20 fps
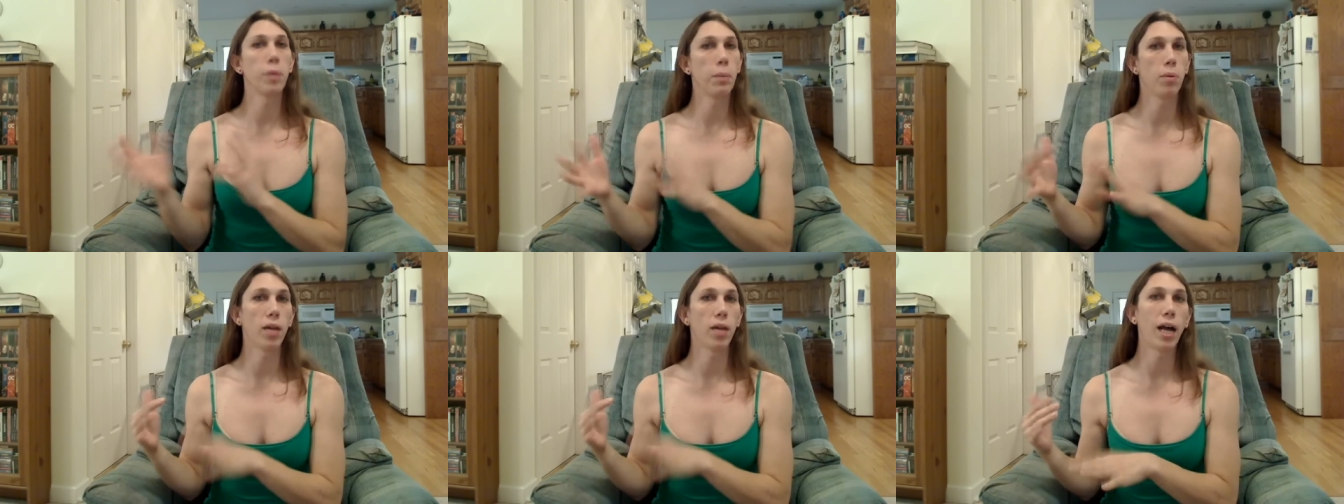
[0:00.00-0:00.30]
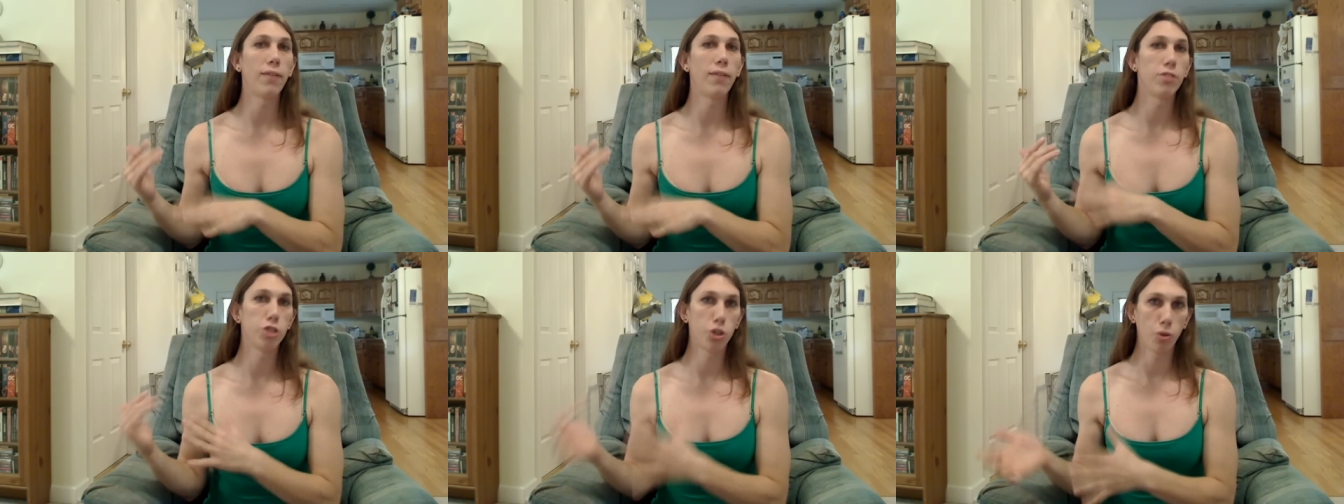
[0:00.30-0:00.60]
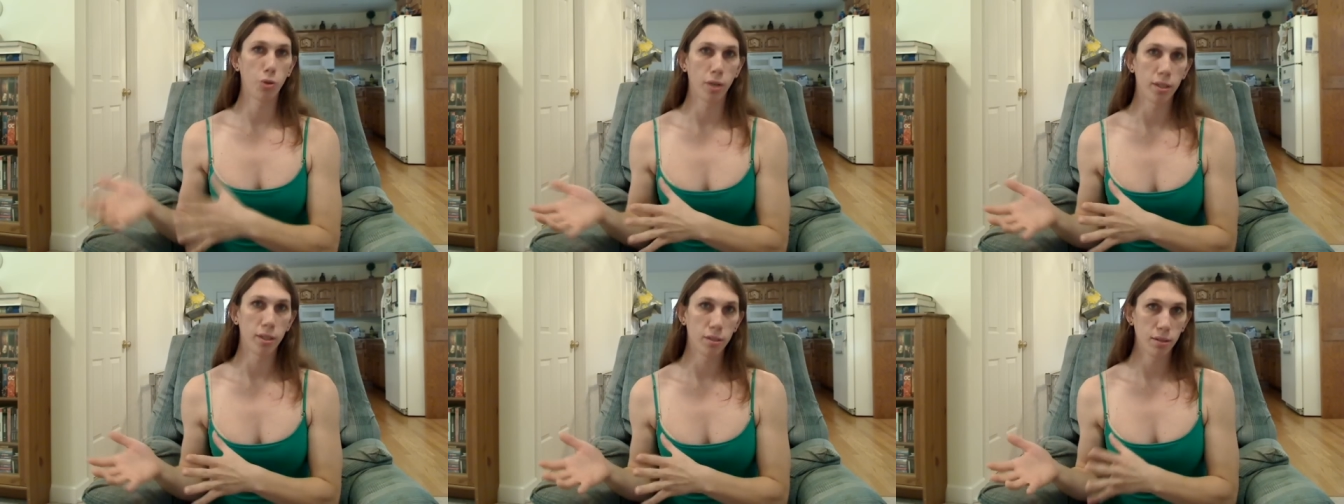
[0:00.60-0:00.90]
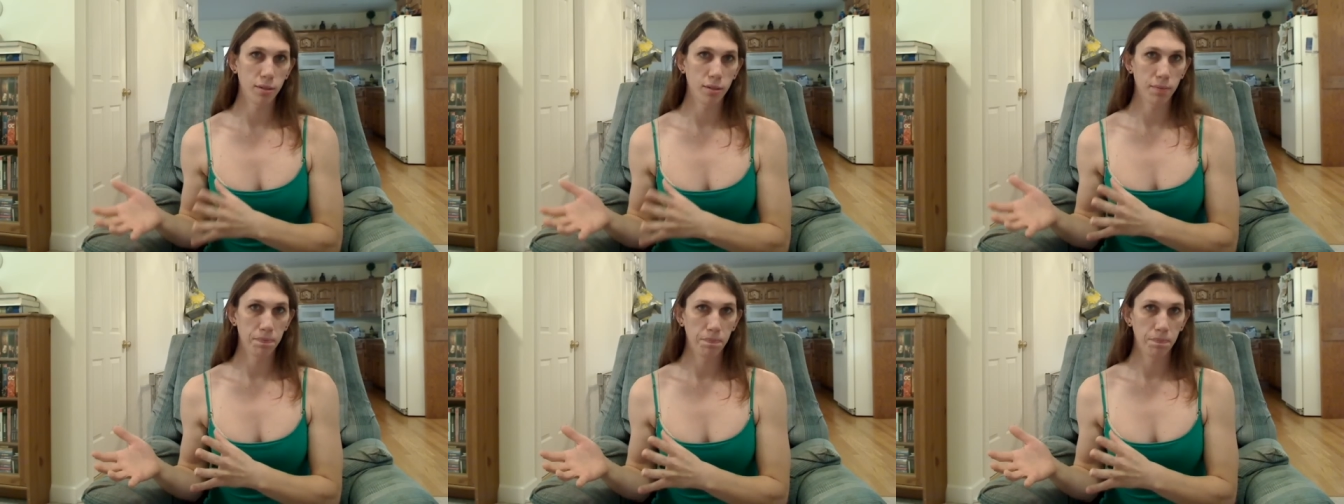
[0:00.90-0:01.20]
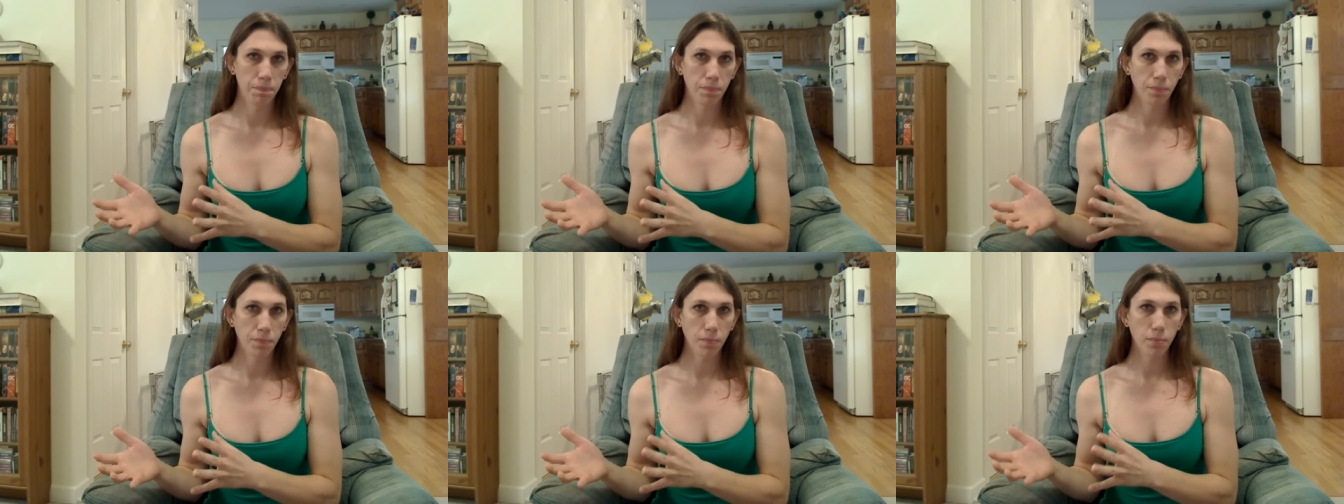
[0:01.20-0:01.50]
people have a choice
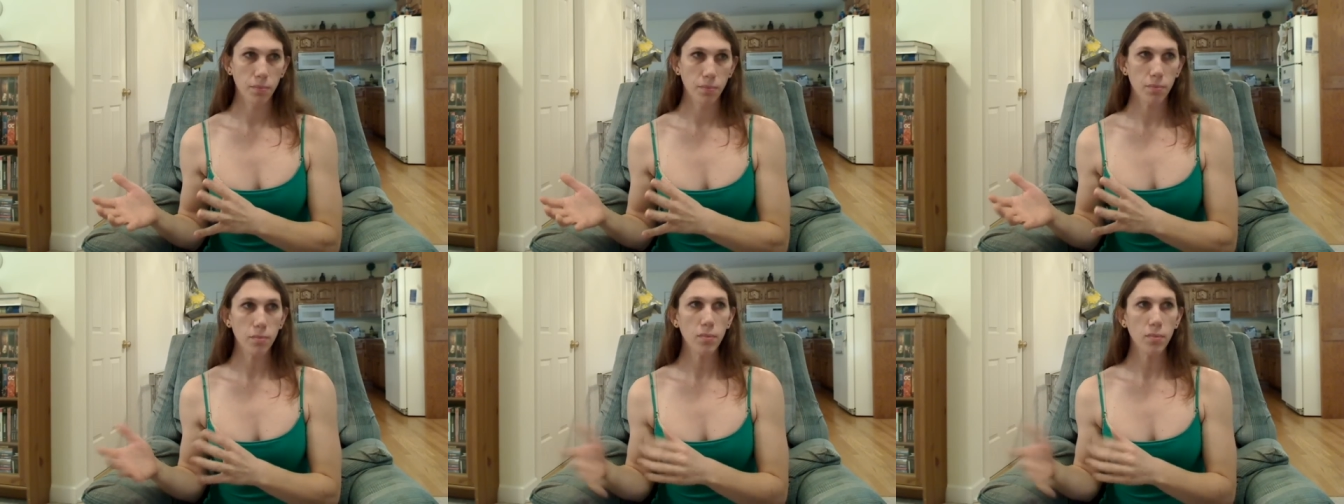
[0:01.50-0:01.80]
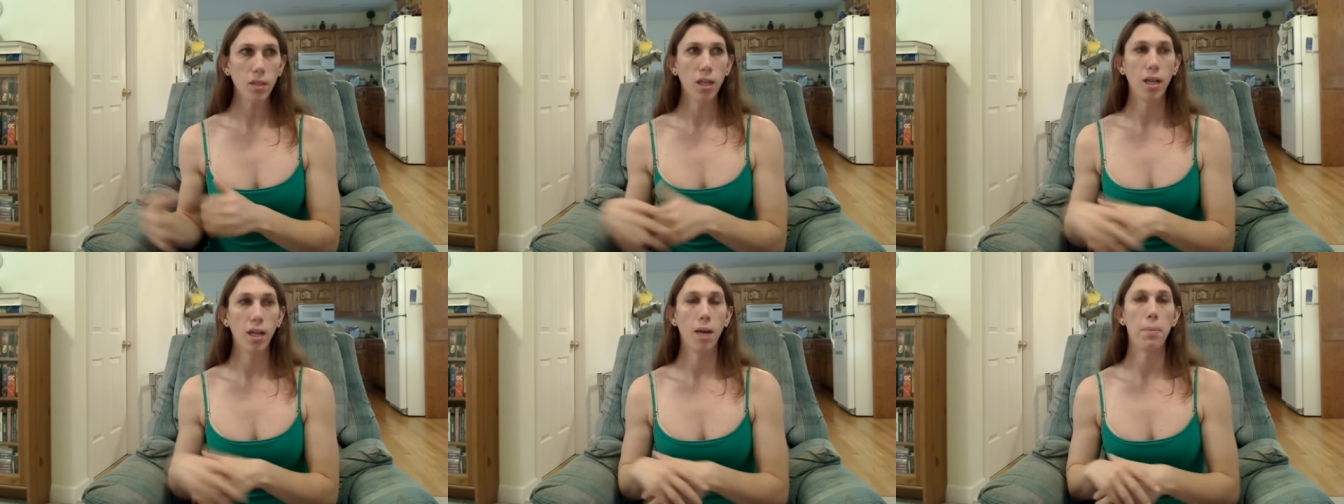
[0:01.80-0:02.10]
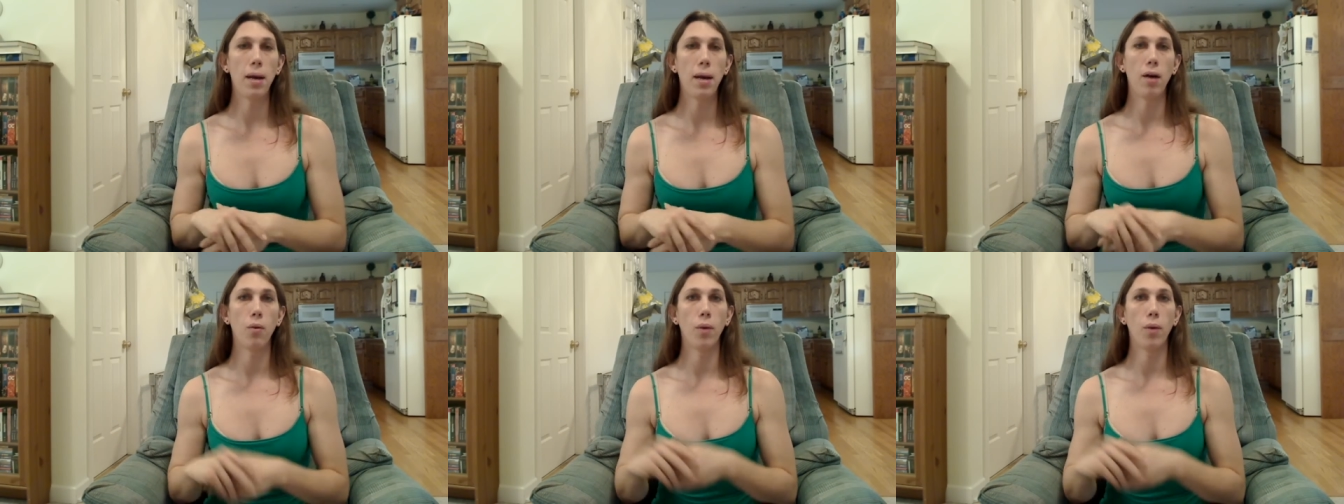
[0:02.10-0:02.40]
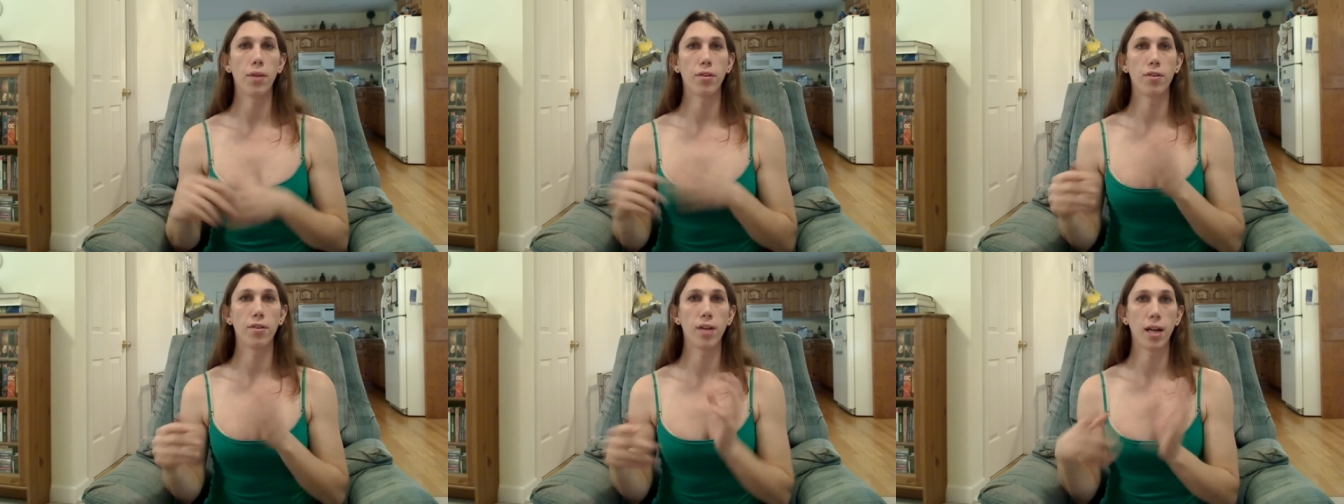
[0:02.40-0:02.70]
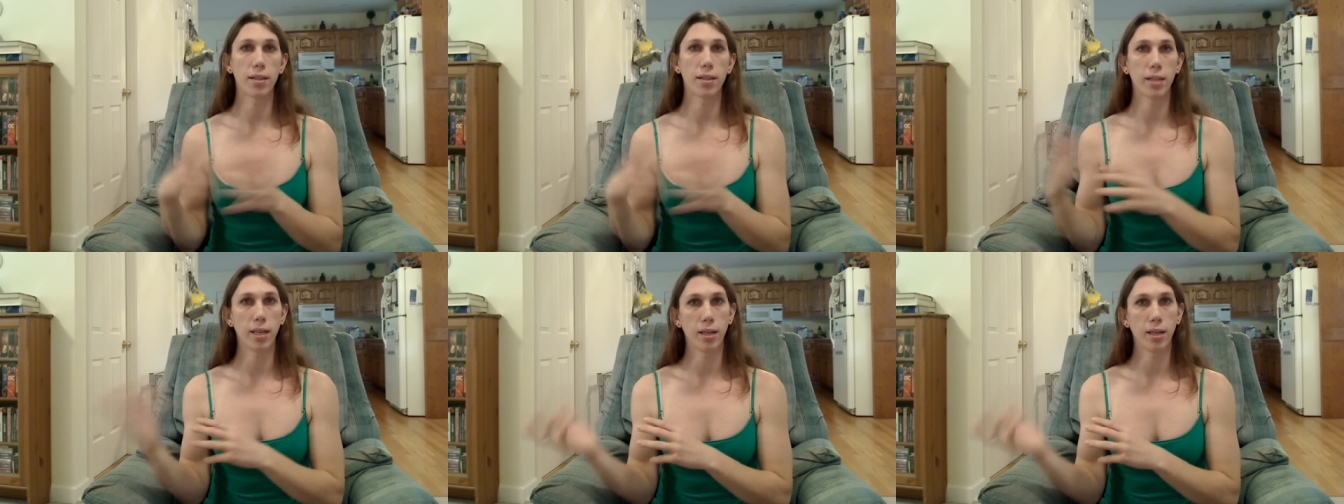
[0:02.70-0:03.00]
about whether or
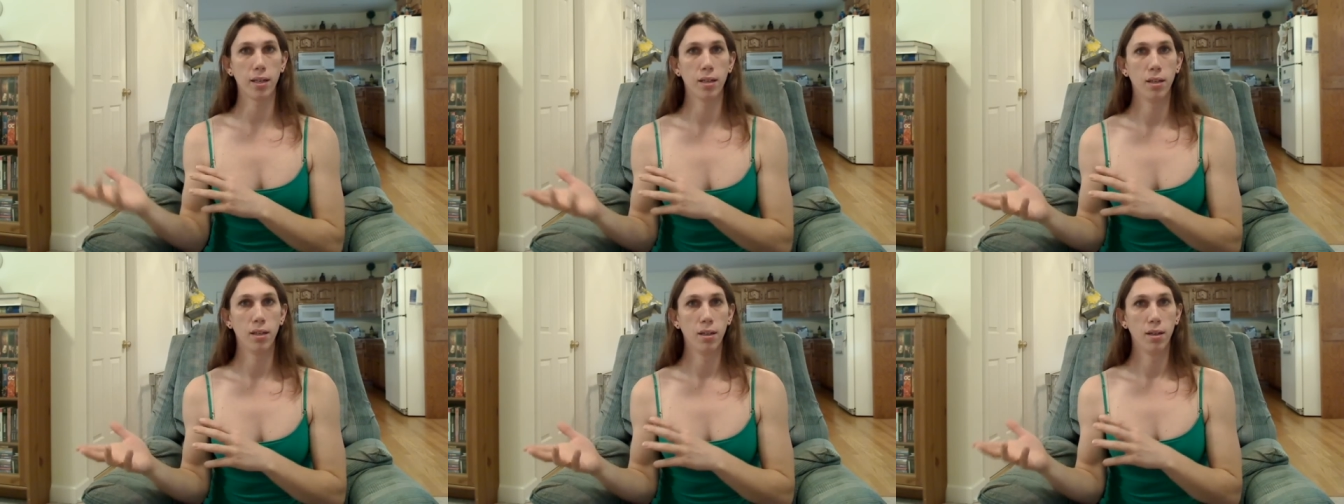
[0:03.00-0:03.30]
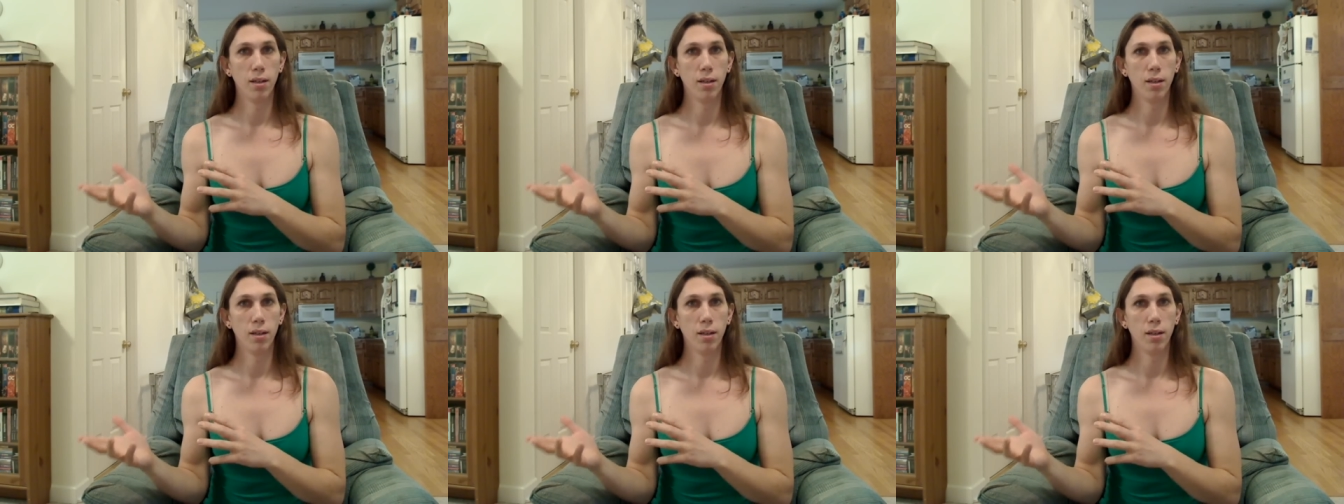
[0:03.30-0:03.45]
not they